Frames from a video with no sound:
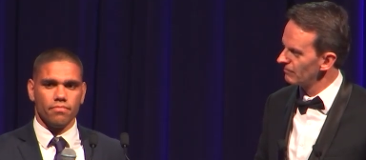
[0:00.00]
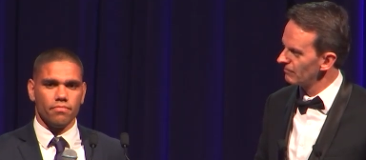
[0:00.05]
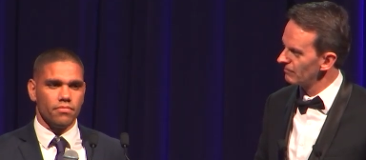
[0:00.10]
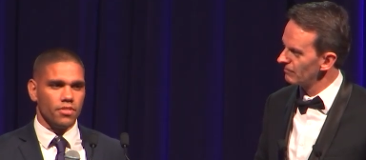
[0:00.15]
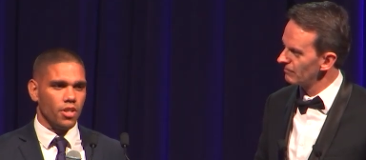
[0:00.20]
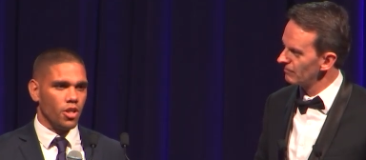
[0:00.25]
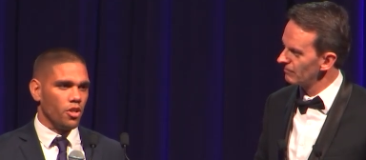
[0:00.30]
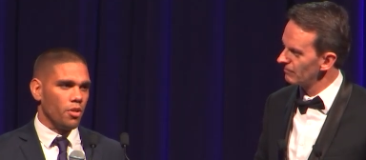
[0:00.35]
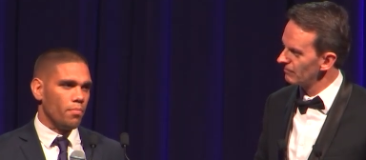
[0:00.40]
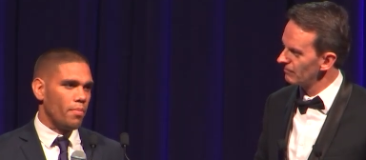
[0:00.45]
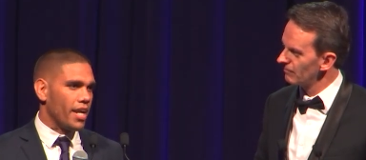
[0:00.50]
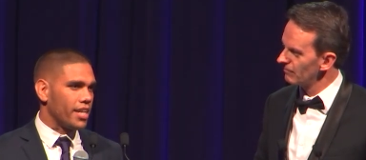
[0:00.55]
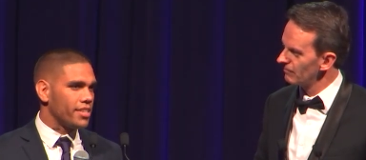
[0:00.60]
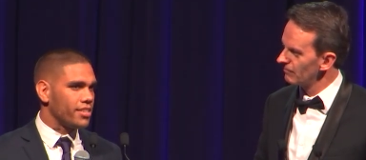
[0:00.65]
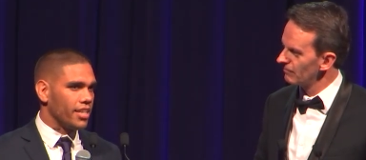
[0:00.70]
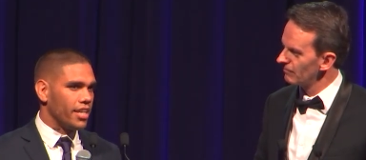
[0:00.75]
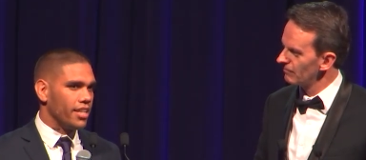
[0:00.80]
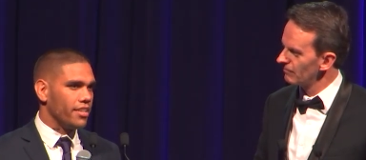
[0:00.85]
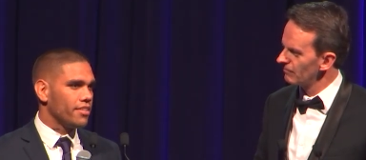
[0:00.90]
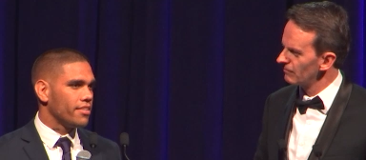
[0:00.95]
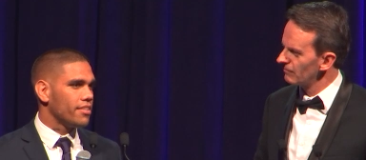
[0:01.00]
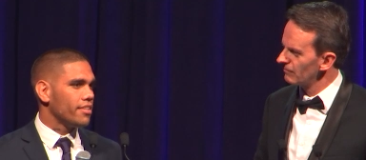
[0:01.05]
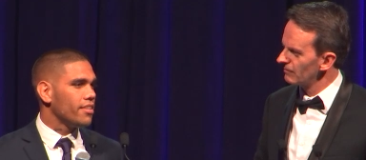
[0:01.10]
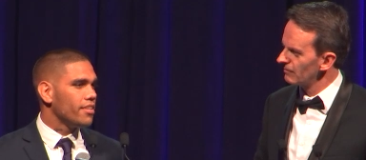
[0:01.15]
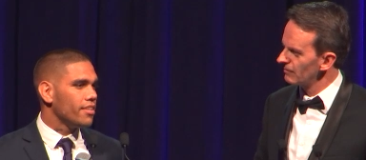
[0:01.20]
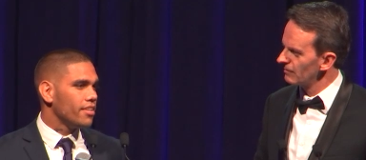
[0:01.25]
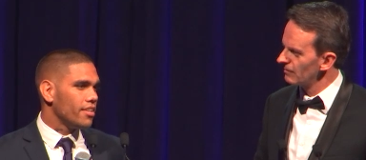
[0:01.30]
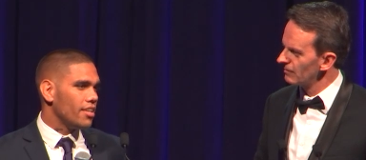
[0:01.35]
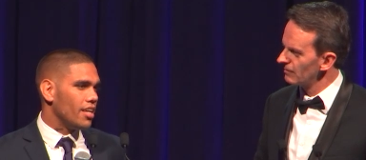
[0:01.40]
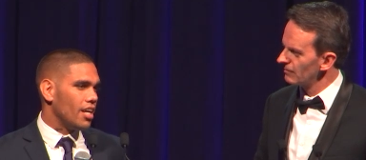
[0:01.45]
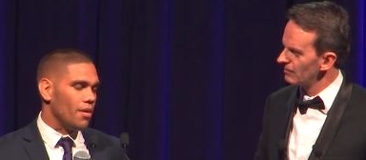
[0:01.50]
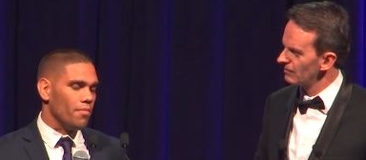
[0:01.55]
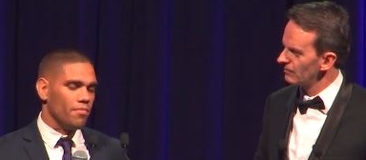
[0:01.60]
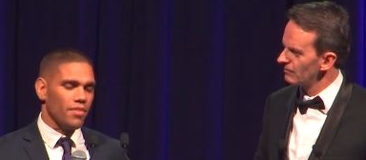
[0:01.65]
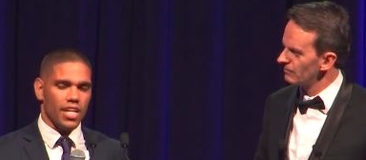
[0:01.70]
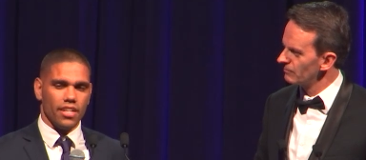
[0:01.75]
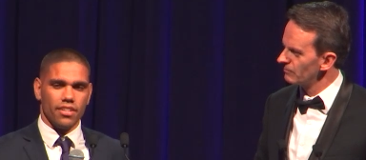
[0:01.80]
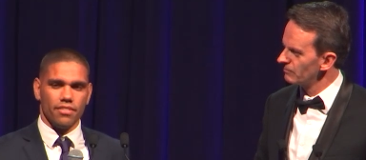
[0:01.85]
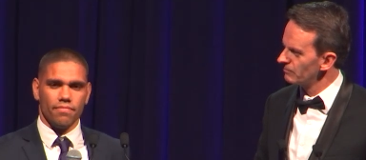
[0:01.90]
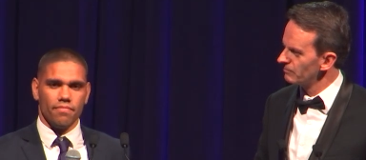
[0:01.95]
Speaker 1: you know, the back seat um,
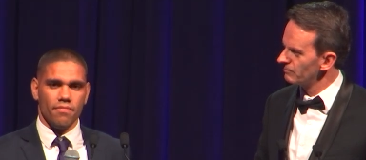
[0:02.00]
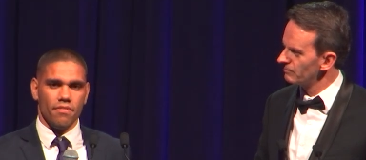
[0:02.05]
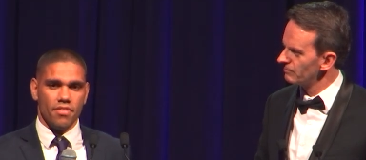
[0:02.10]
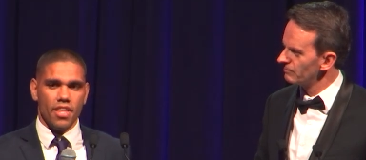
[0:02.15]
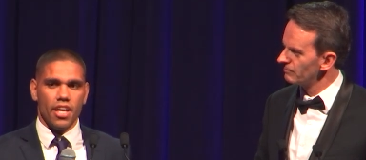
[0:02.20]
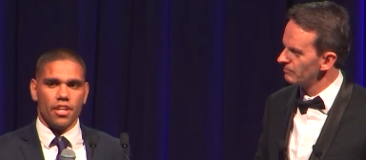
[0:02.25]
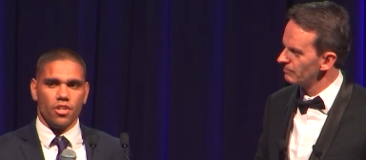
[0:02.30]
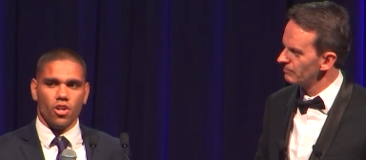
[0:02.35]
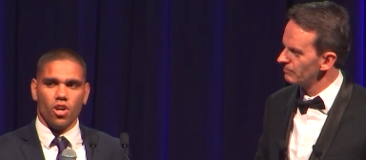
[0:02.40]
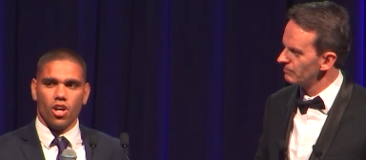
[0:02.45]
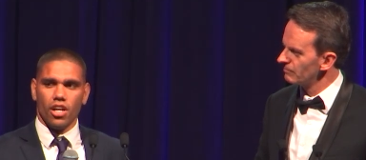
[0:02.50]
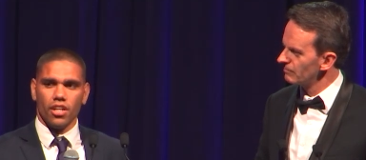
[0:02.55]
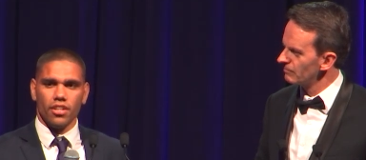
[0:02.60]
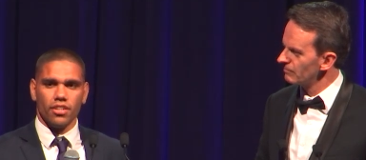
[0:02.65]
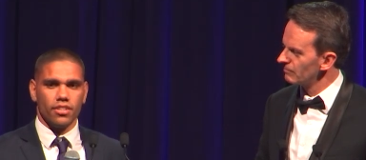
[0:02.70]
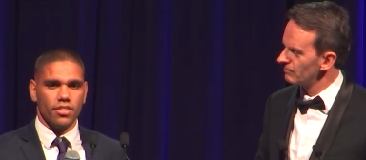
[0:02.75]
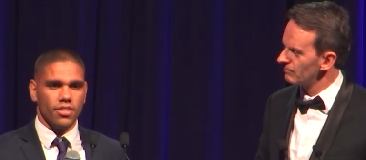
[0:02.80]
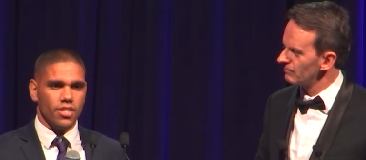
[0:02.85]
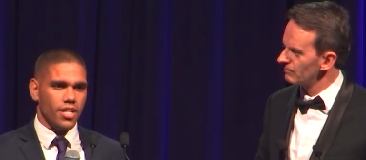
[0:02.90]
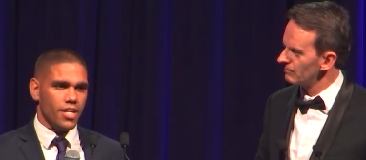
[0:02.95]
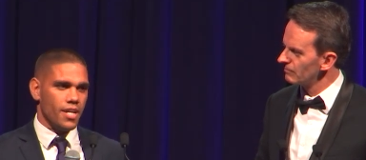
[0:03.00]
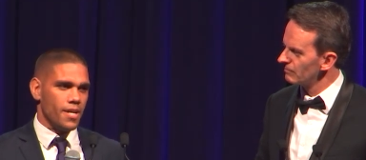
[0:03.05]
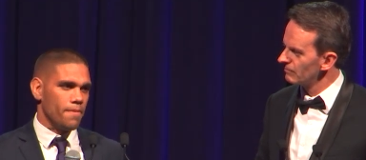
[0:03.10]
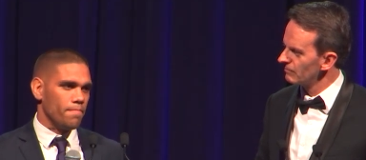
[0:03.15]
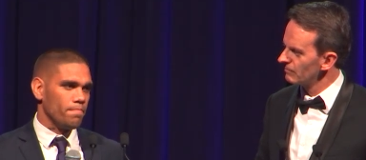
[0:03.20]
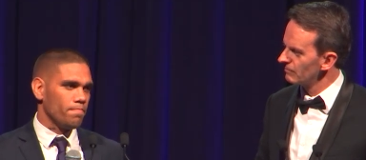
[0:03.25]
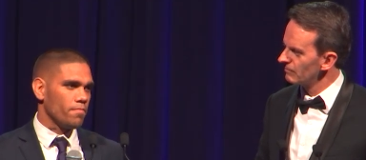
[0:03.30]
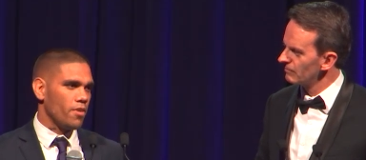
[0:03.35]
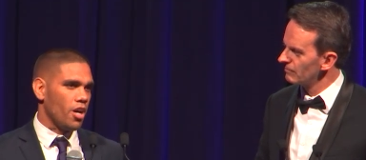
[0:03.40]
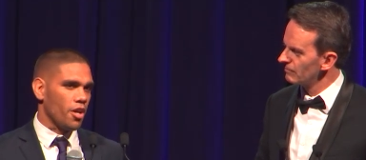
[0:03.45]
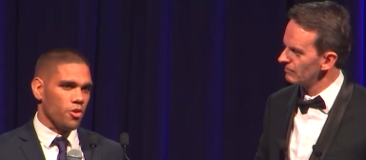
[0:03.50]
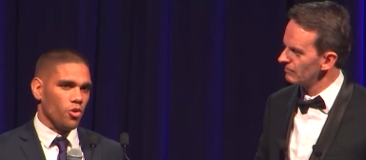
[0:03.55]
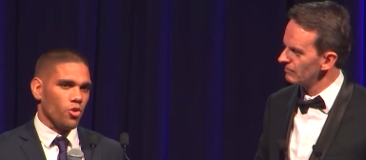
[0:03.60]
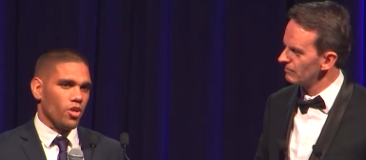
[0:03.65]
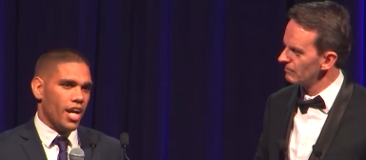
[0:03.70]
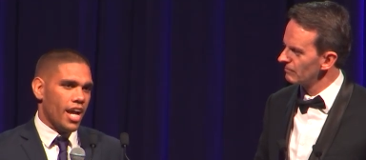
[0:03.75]
that, that night, um, I thought I